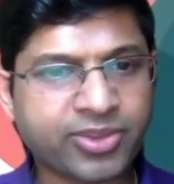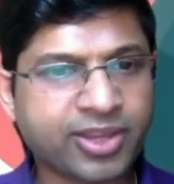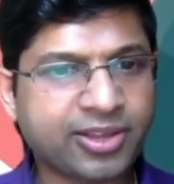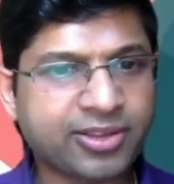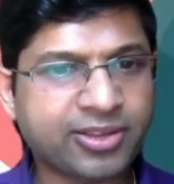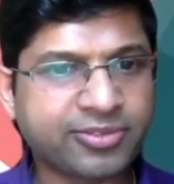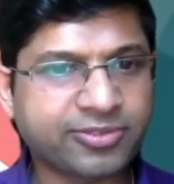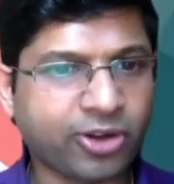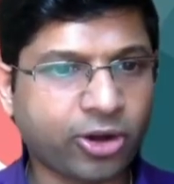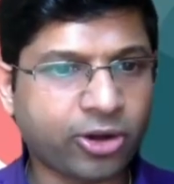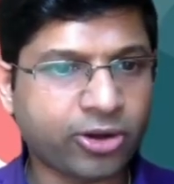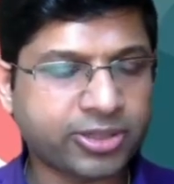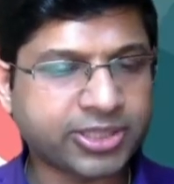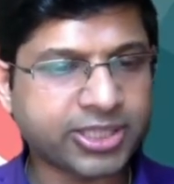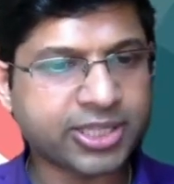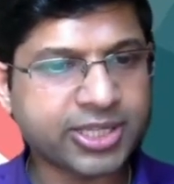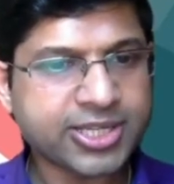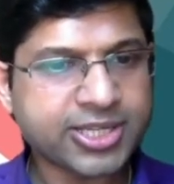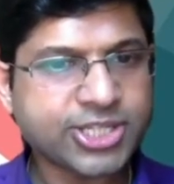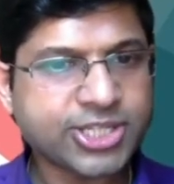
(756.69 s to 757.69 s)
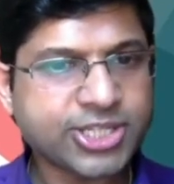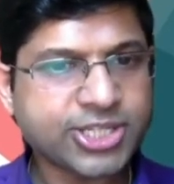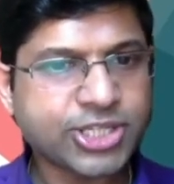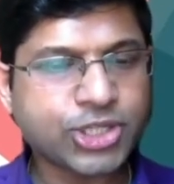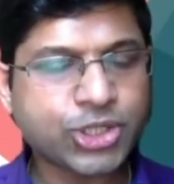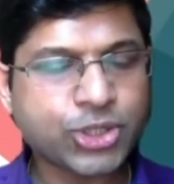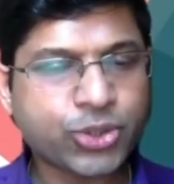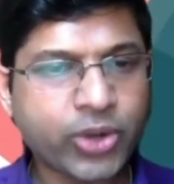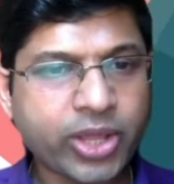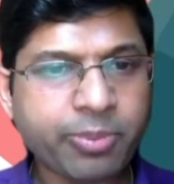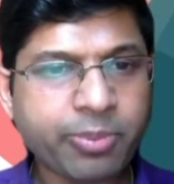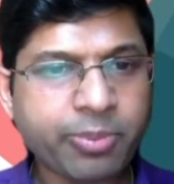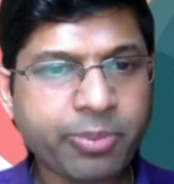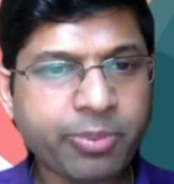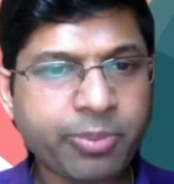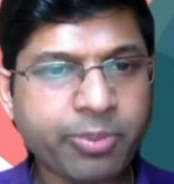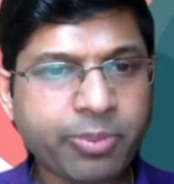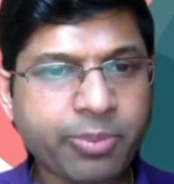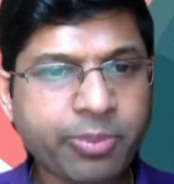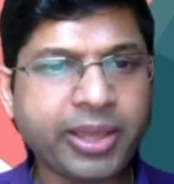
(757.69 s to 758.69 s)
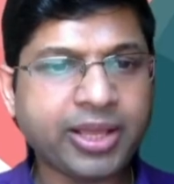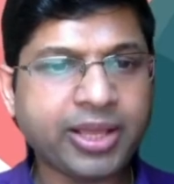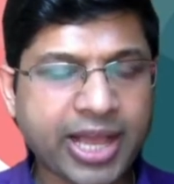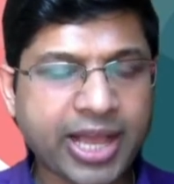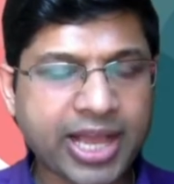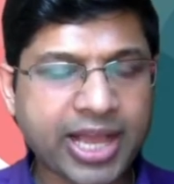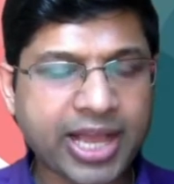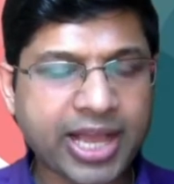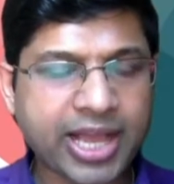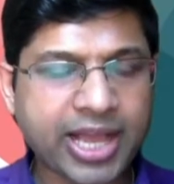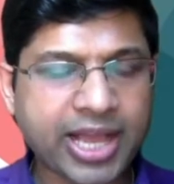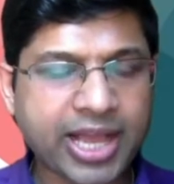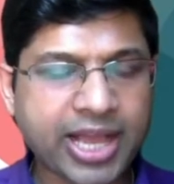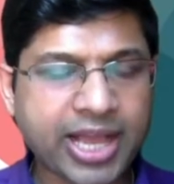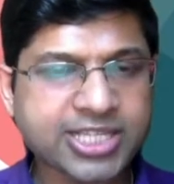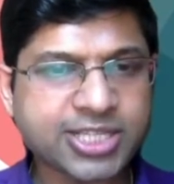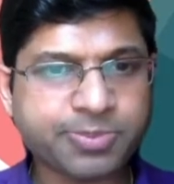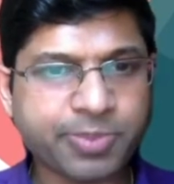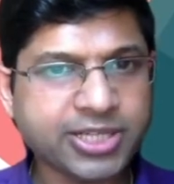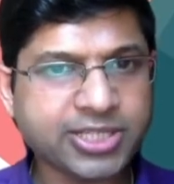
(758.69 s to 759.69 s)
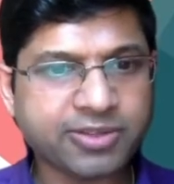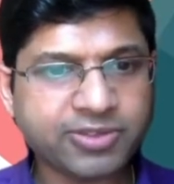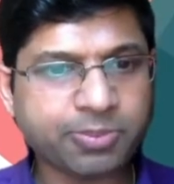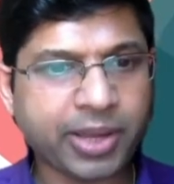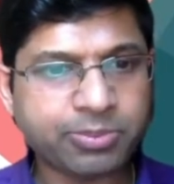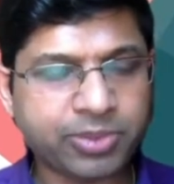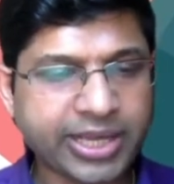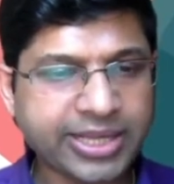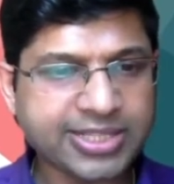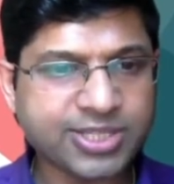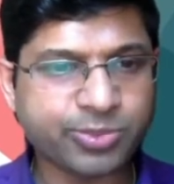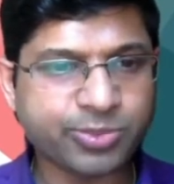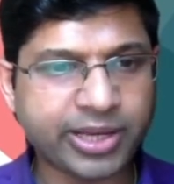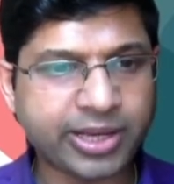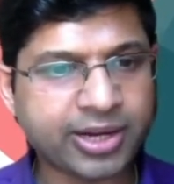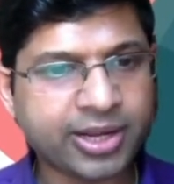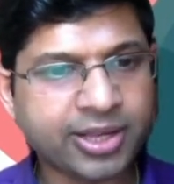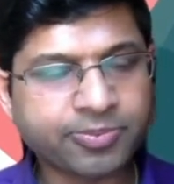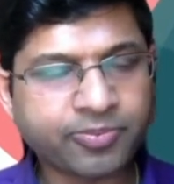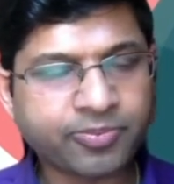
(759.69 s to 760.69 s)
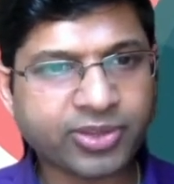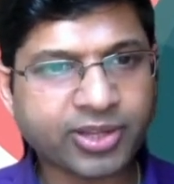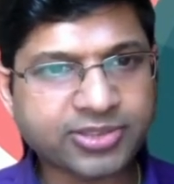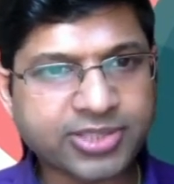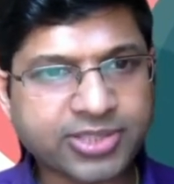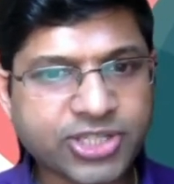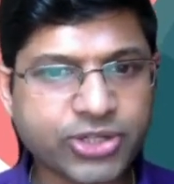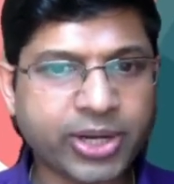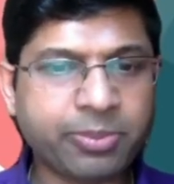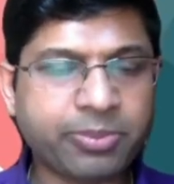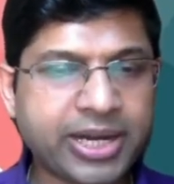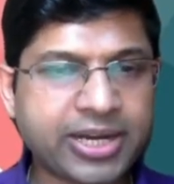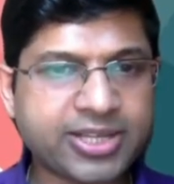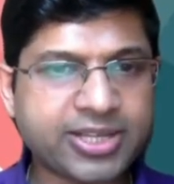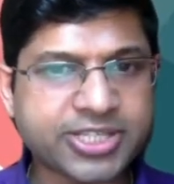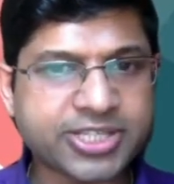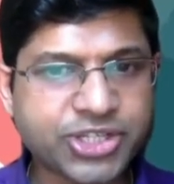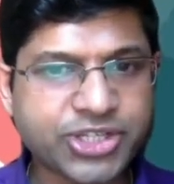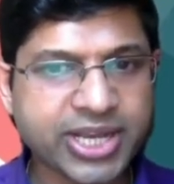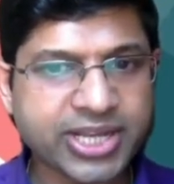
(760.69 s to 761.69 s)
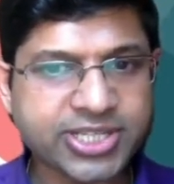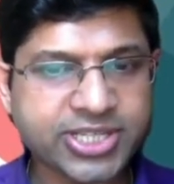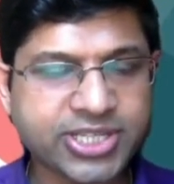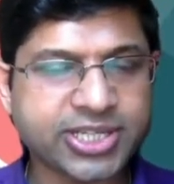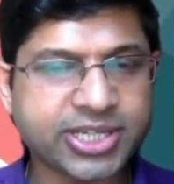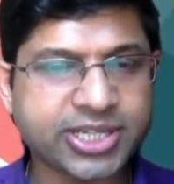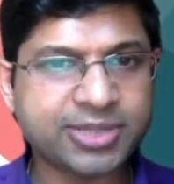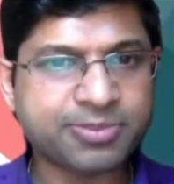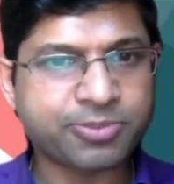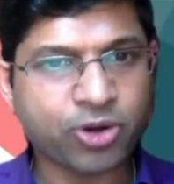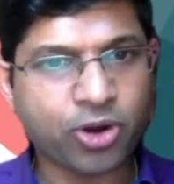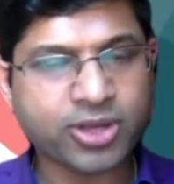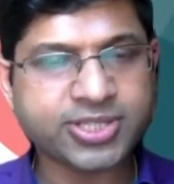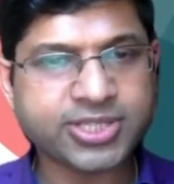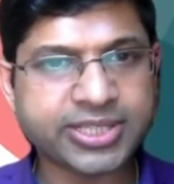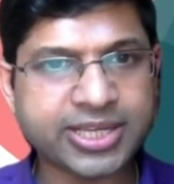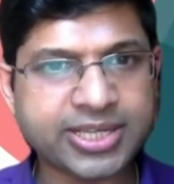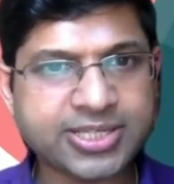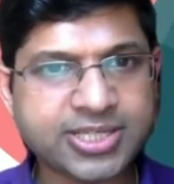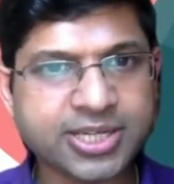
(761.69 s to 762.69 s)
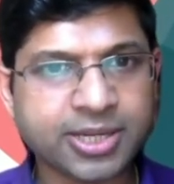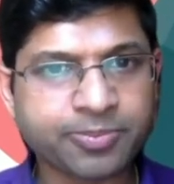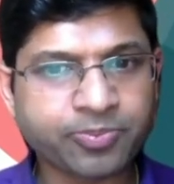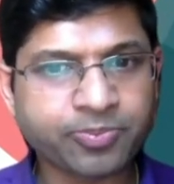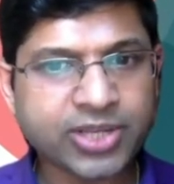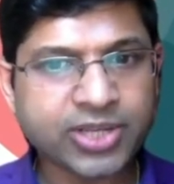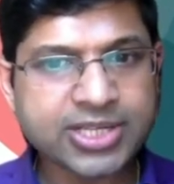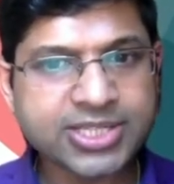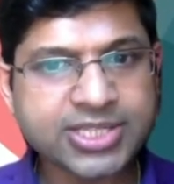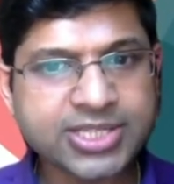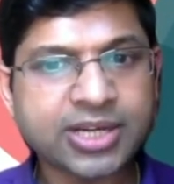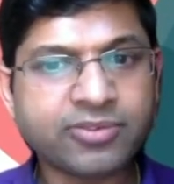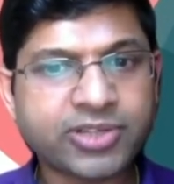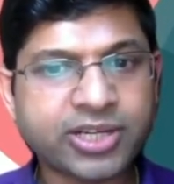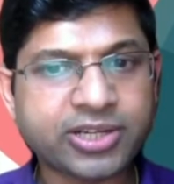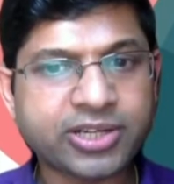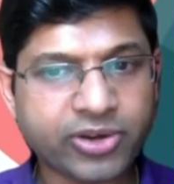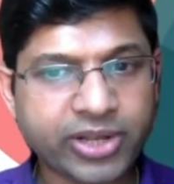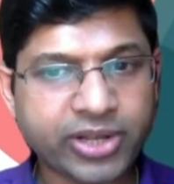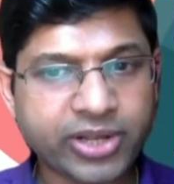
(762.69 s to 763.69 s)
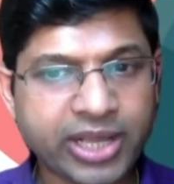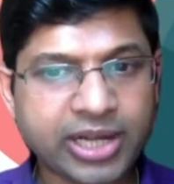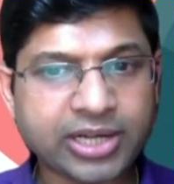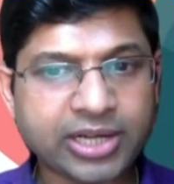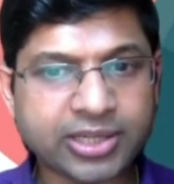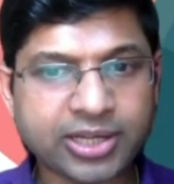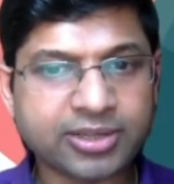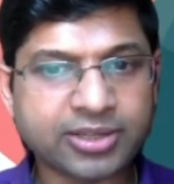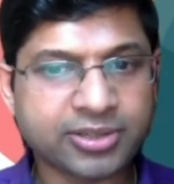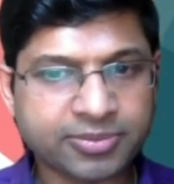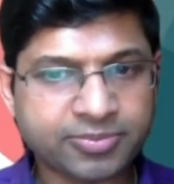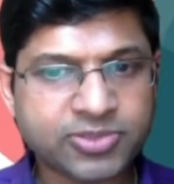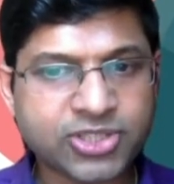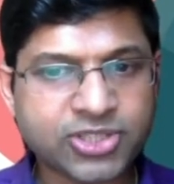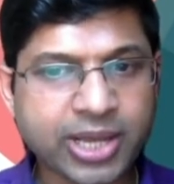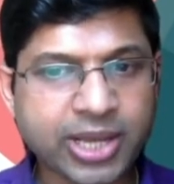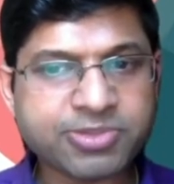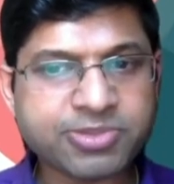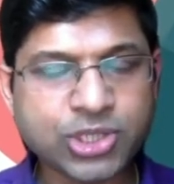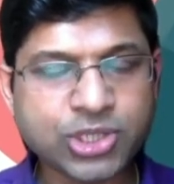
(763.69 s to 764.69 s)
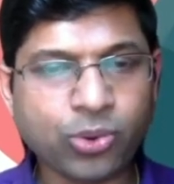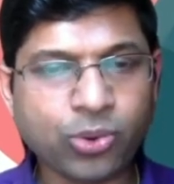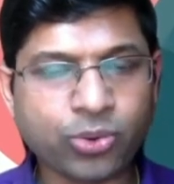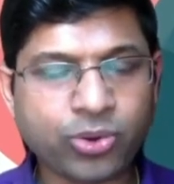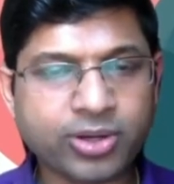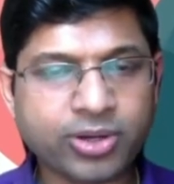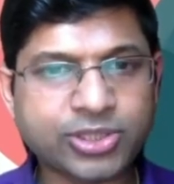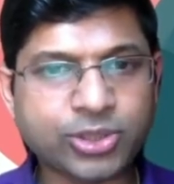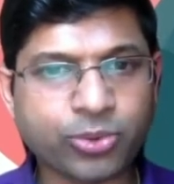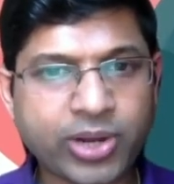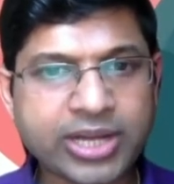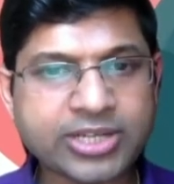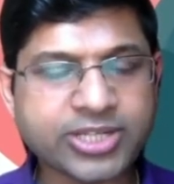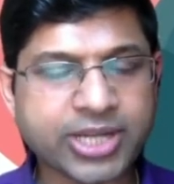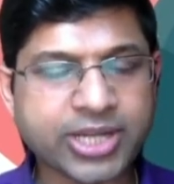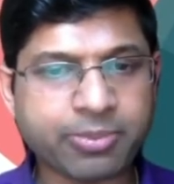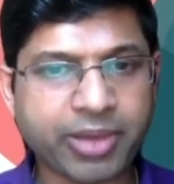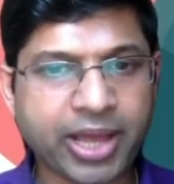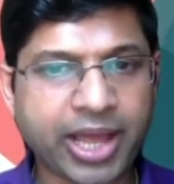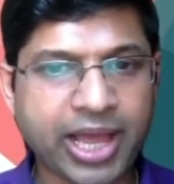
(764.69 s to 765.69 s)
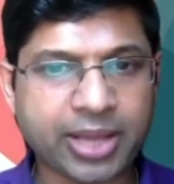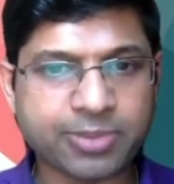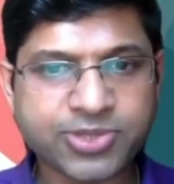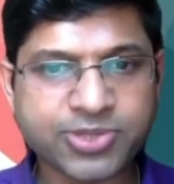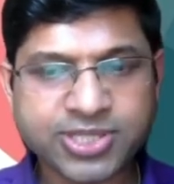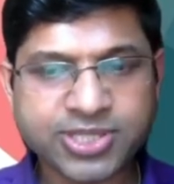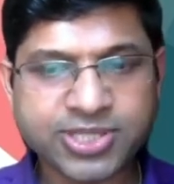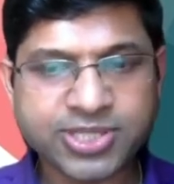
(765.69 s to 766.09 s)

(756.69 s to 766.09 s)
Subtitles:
For the streaming aspect of the pipelines, where the stream data is ingested, processed, served in a real-time store to real-time apps.